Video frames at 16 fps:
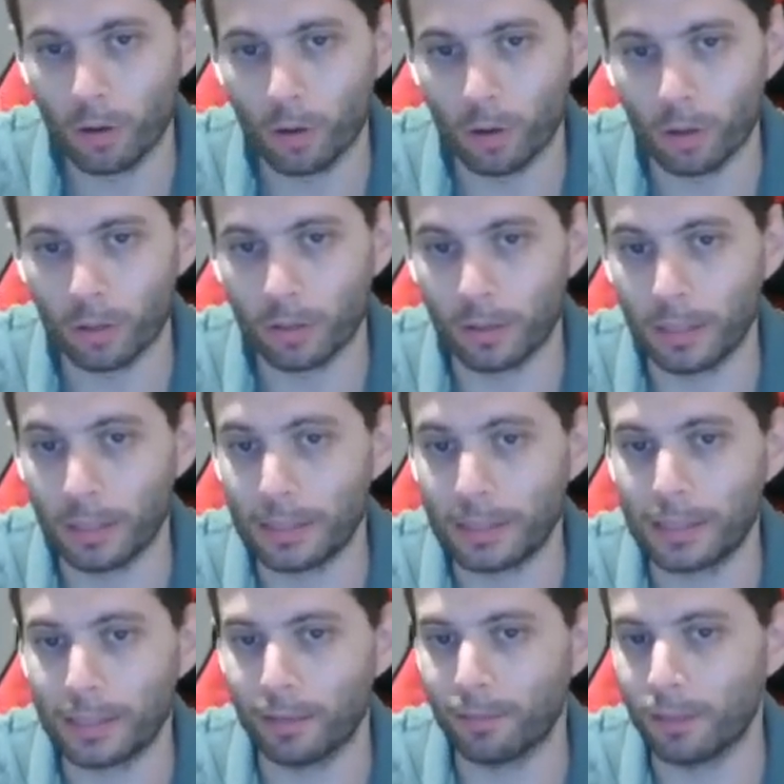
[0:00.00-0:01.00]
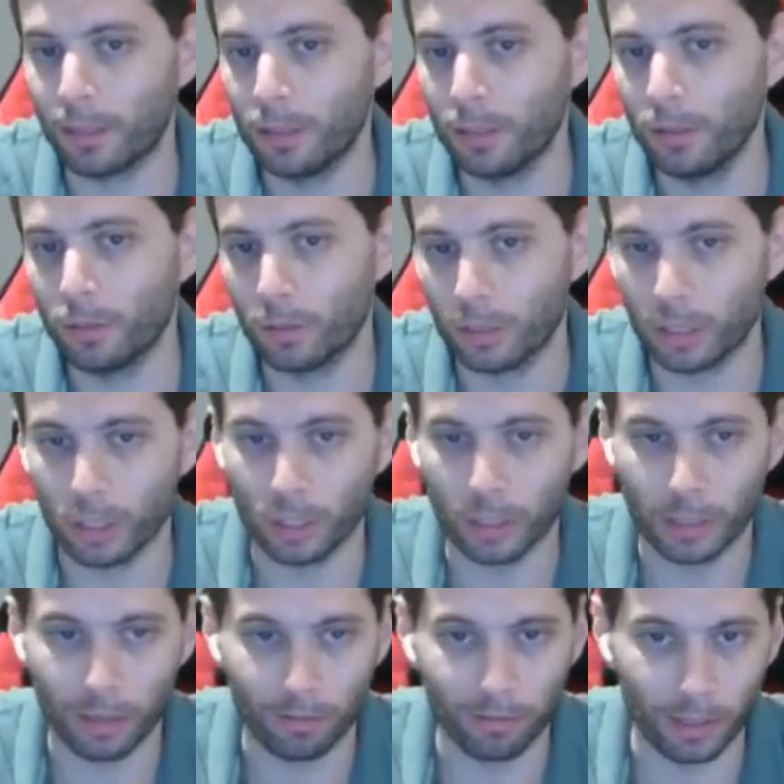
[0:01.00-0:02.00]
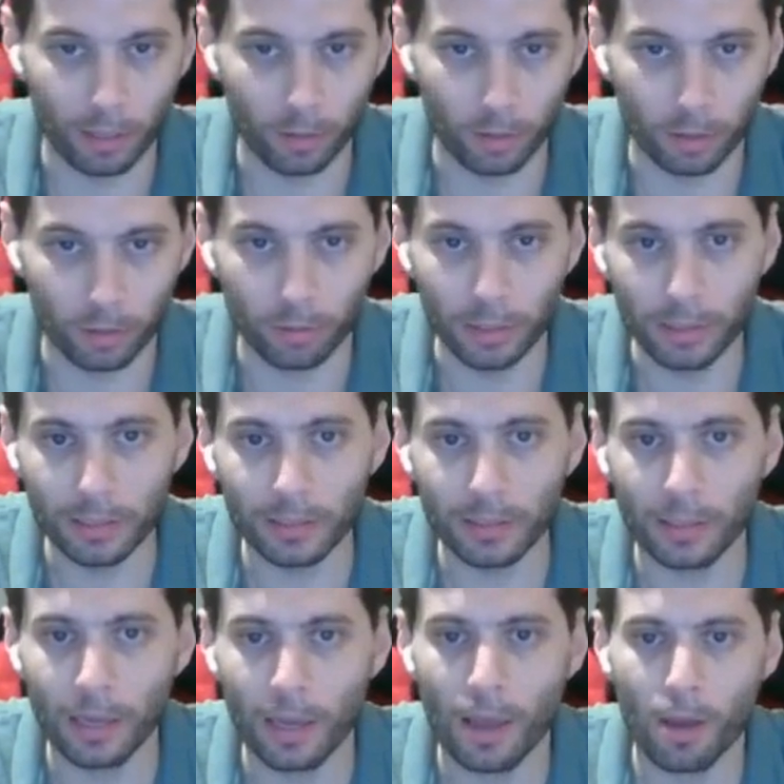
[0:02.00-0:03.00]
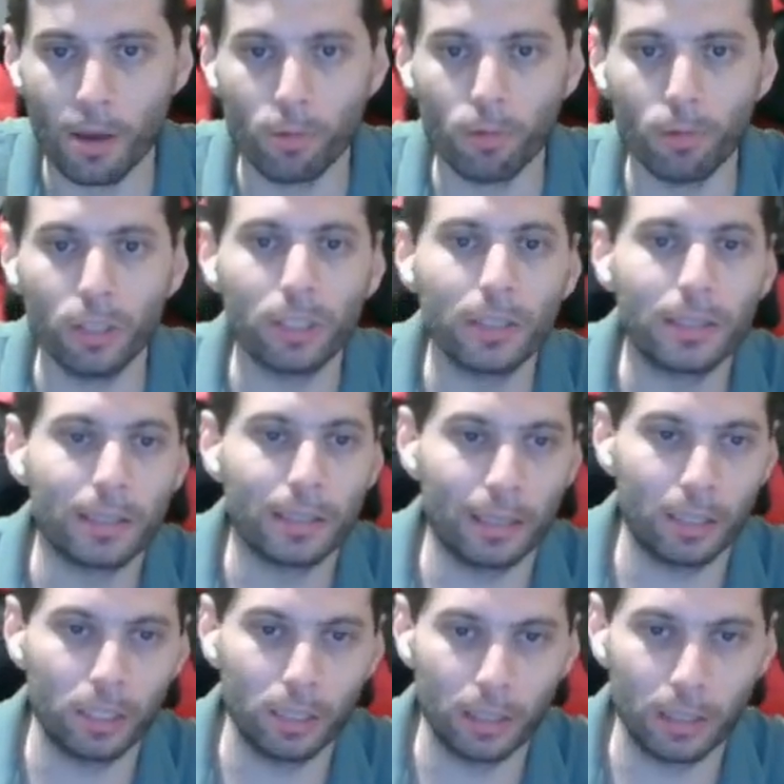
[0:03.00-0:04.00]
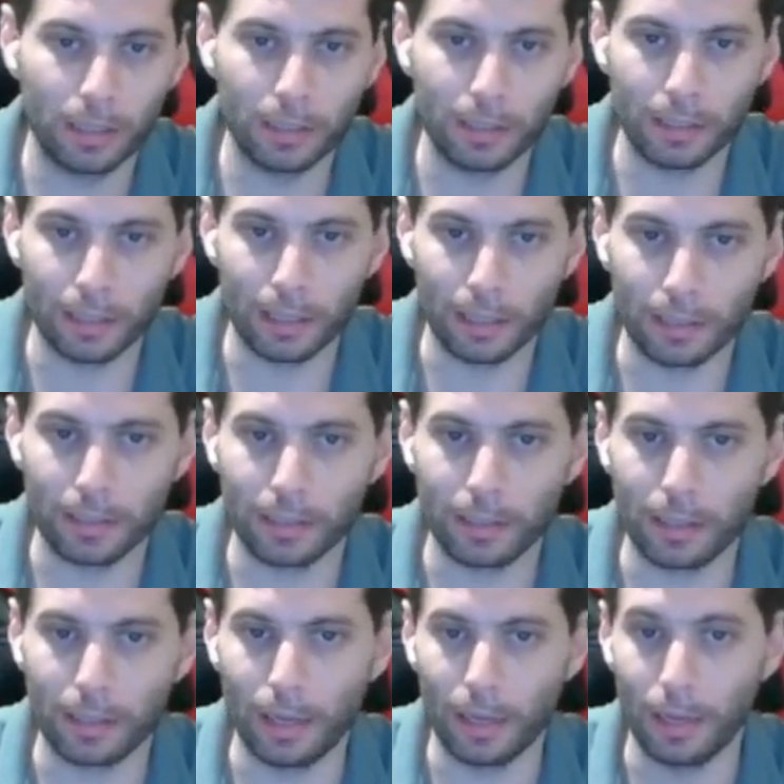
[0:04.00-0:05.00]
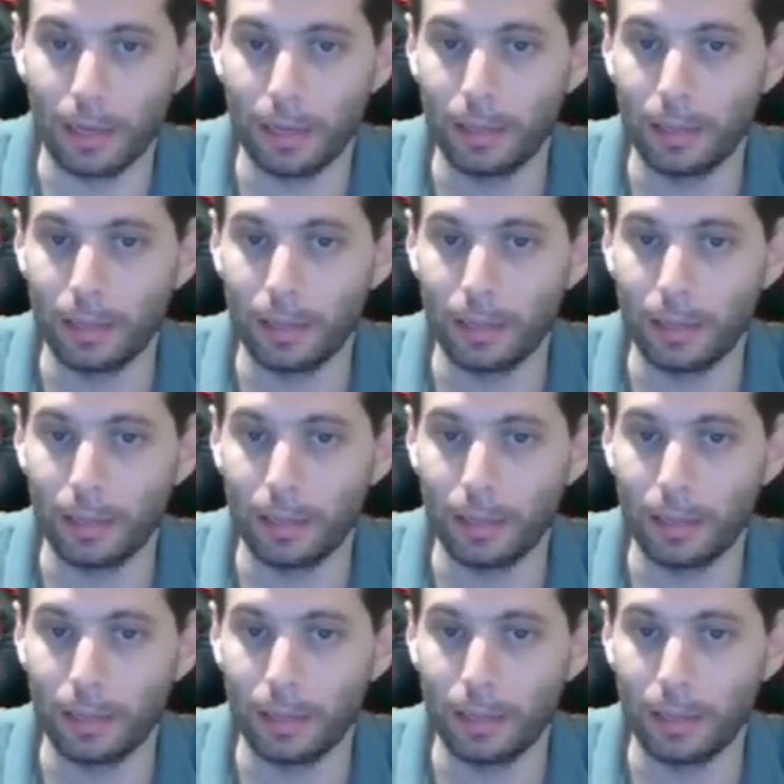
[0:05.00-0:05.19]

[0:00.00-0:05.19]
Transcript: called the CVAR, conditional value at risk, which essentially says